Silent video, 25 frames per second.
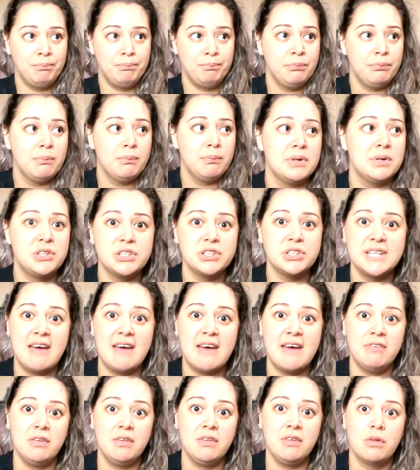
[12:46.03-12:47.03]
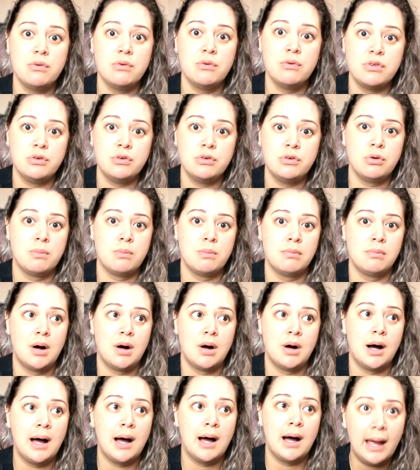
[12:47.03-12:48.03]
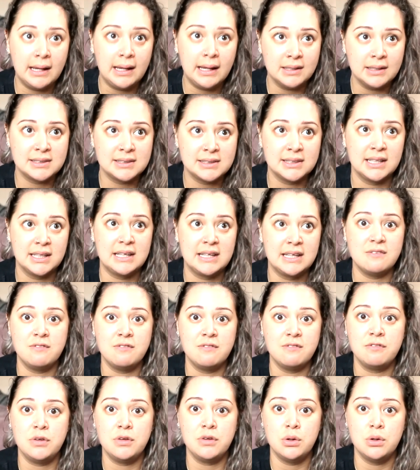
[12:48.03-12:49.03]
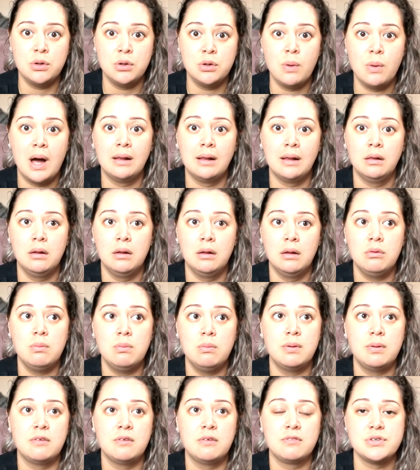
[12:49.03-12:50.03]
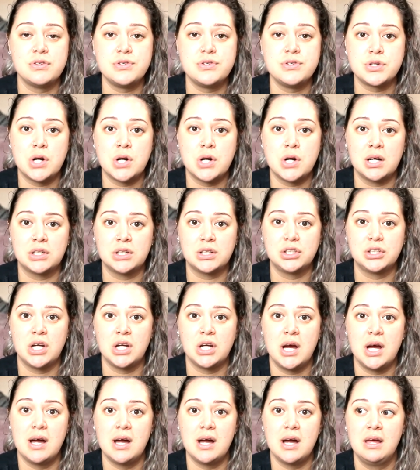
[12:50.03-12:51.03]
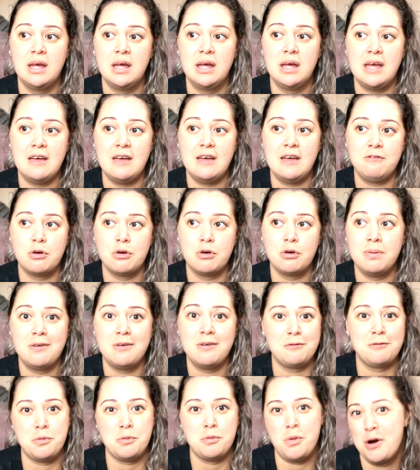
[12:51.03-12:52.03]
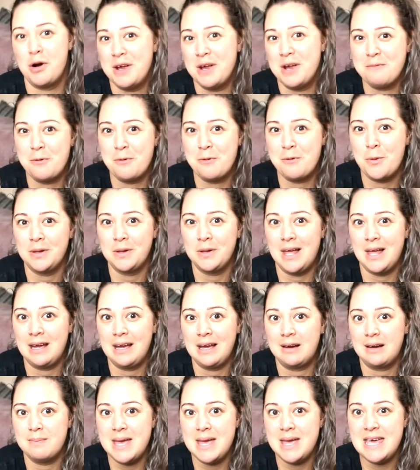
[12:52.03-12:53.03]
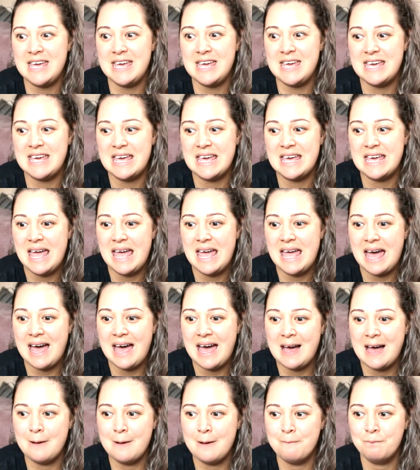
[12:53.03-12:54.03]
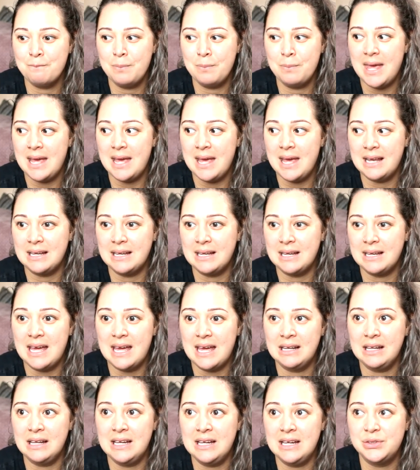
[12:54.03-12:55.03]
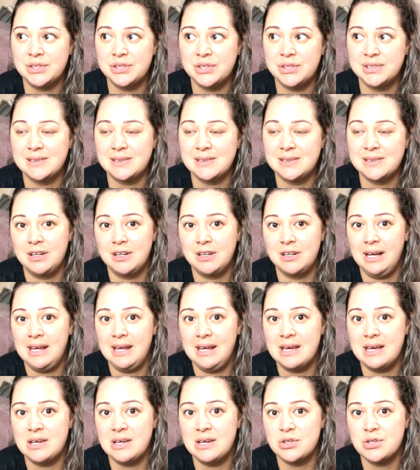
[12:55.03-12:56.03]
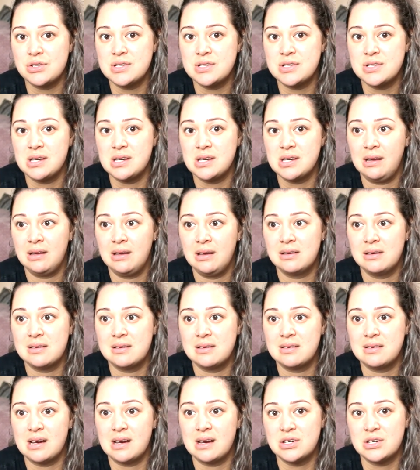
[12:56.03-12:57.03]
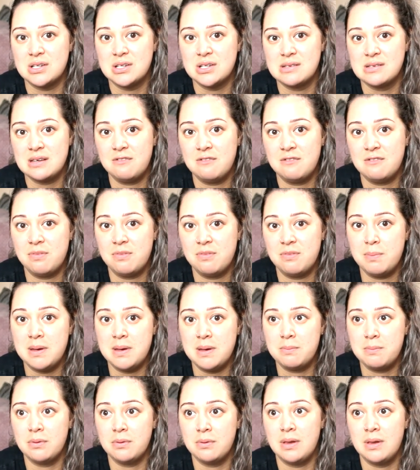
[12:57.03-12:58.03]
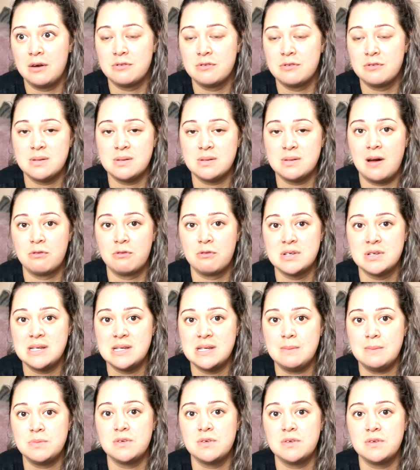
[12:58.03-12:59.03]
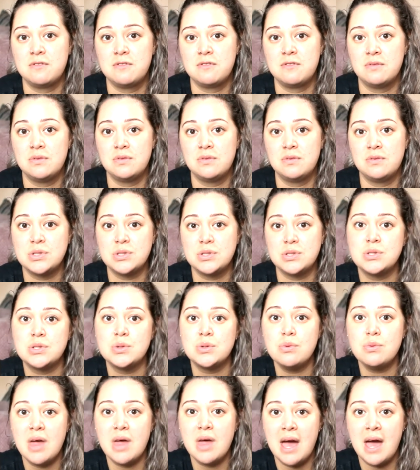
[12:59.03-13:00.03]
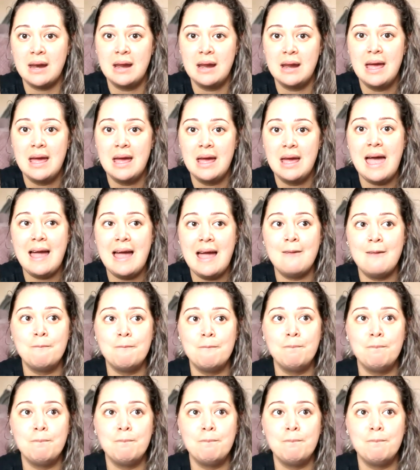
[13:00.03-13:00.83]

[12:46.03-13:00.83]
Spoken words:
just having those in your mind give you a little bit of a structure if you're a bit of a worrywart like me, and can lead to some really interesting discussions if people are receptive to that. And